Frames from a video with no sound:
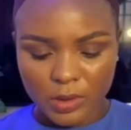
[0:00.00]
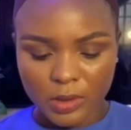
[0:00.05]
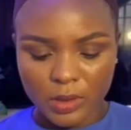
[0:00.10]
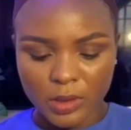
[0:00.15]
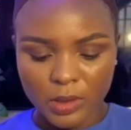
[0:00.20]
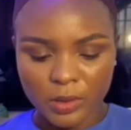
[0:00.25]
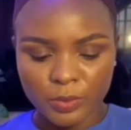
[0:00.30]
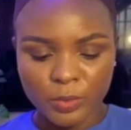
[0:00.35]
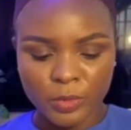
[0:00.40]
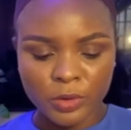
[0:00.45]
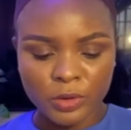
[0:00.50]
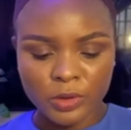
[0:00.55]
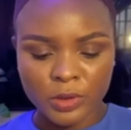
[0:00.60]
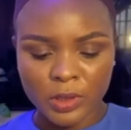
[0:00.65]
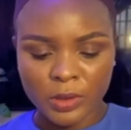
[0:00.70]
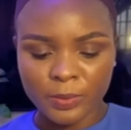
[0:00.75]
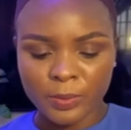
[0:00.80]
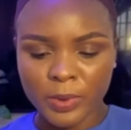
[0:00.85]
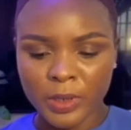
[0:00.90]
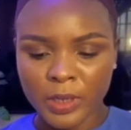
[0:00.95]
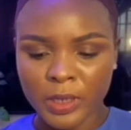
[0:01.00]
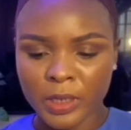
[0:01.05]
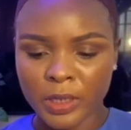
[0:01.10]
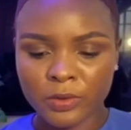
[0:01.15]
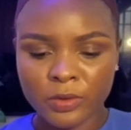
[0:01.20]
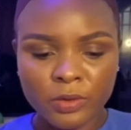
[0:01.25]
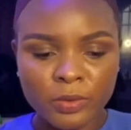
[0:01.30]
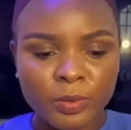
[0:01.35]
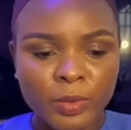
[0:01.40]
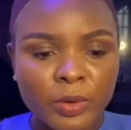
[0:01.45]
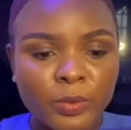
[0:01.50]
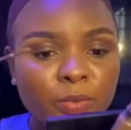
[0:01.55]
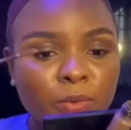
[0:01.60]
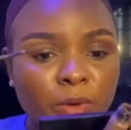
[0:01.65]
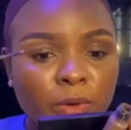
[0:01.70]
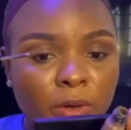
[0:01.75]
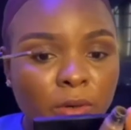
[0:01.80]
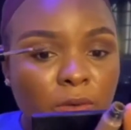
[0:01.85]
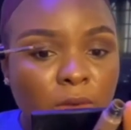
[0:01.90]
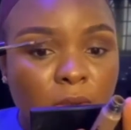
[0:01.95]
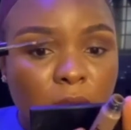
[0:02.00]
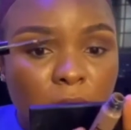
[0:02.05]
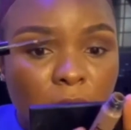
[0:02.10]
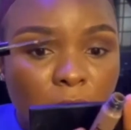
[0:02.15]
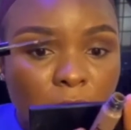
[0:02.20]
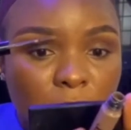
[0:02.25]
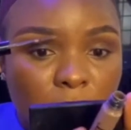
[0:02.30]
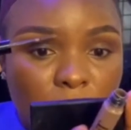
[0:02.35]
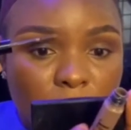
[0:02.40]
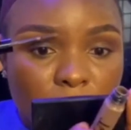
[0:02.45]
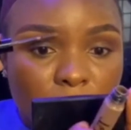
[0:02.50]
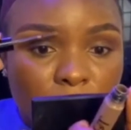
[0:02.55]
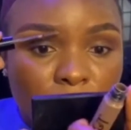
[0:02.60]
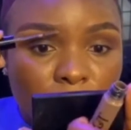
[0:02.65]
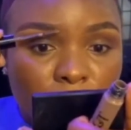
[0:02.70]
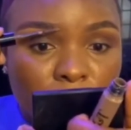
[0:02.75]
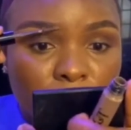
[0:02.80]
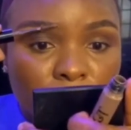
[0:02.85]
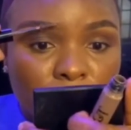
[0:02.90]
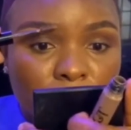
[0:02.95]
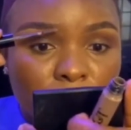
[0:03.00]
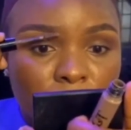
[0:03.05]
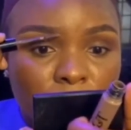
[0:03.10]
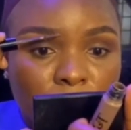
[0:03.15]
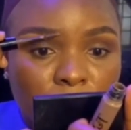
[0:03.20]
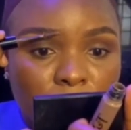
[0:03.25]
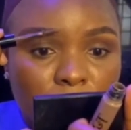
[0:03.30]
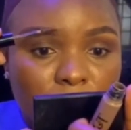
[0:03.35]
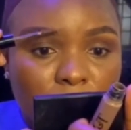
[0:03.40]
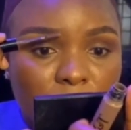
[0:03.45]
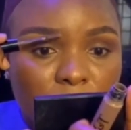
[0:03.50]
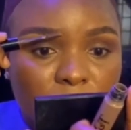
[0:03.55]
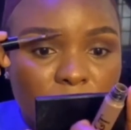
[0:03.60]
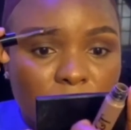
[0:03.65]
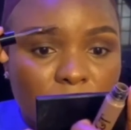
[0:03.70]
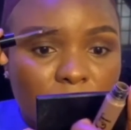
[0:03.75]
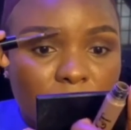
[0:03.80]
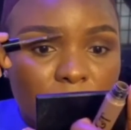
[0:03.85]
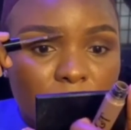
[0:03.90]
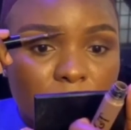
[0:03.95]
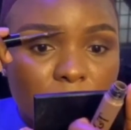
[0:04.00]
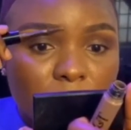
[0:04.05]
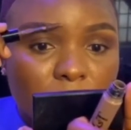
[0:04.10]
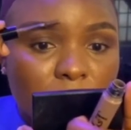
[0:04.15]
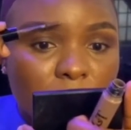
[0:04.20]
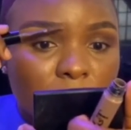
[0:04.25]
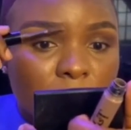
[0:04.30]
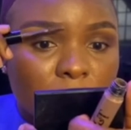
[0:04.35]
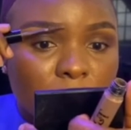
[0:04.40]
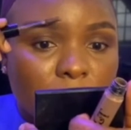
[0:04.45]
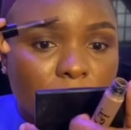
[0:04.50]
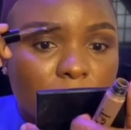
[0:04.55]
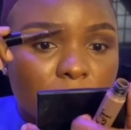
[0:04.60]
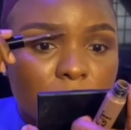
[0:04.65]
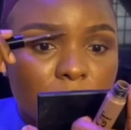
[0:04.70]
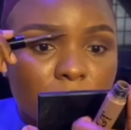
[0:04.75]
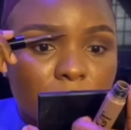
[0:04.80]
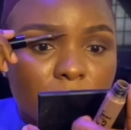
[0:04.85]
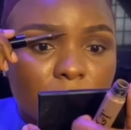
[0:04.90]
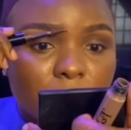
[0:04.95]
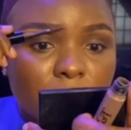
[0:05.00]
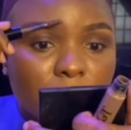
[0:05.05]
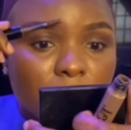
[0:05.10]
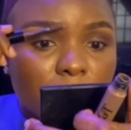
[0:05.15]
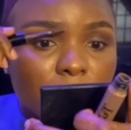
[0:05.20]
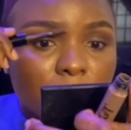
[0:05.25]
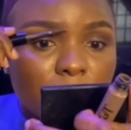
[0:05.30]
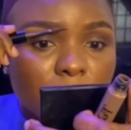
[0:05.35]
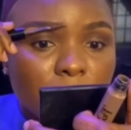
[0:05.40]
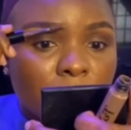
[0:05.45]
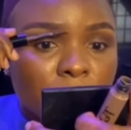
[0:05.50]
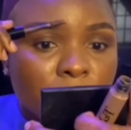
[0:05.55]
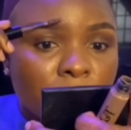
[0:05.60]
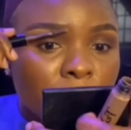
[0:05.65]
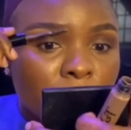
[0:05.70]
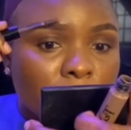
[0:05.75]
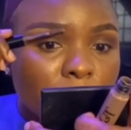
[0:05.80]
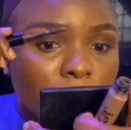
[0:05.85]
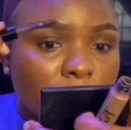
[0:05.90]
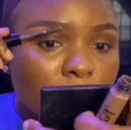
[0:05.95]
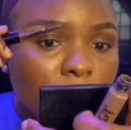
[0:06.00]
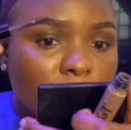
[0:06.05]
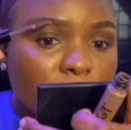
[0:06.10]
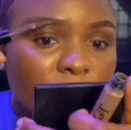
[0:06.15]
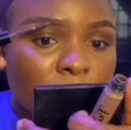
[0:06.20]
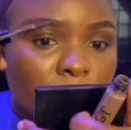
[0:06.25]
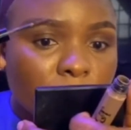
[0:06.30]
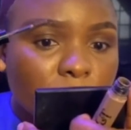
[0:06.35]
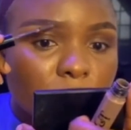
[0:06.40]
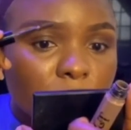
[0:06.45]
I'm going to apply it on my brows like so. It just gives it this natural finish.